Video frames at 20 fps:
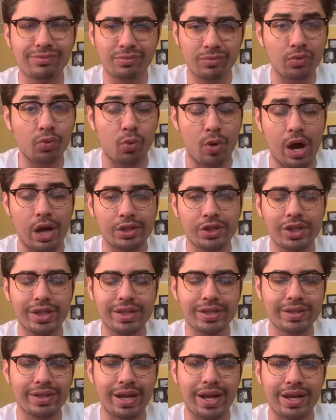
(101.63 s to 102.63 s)

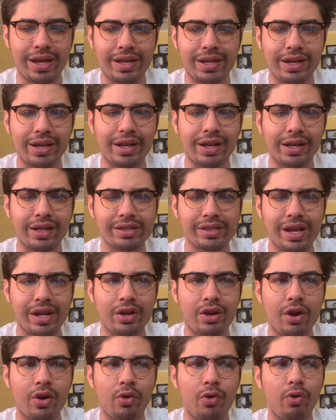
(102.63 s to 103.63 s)
watches, and because I
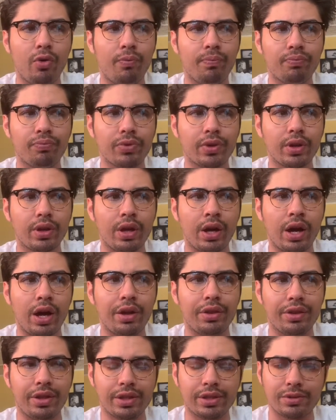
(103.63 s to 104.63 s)
know
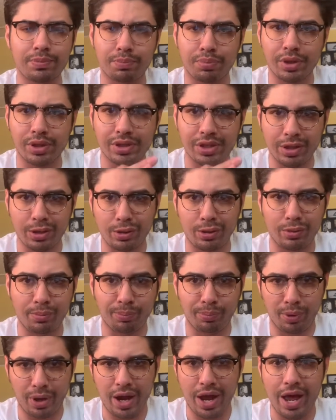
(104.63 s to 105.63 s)
this particular
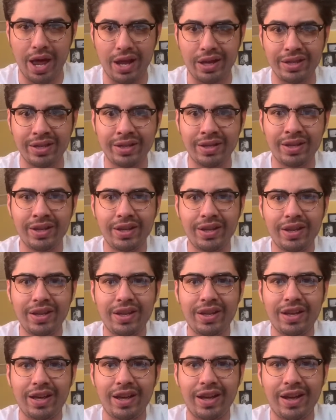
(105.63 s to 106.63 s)
brand
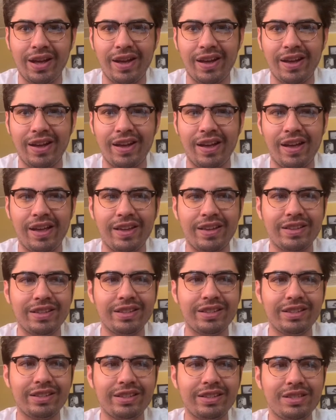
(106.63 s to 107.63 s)

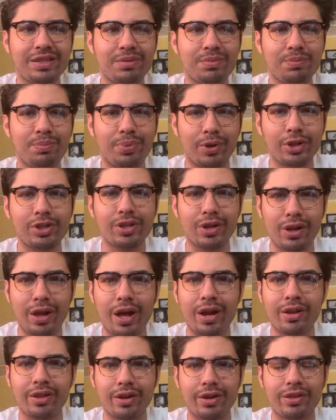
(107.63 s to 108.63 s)
puts a lot
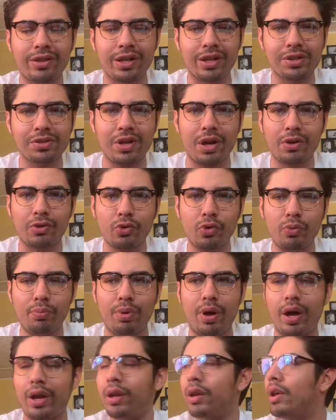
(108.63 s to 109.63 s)
of their things on
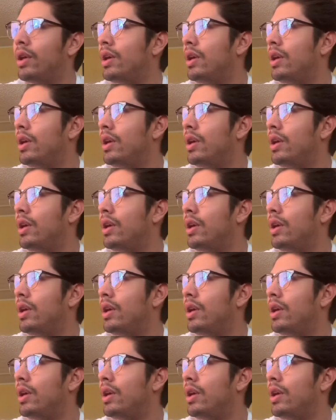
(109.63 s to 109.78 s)
Groupon.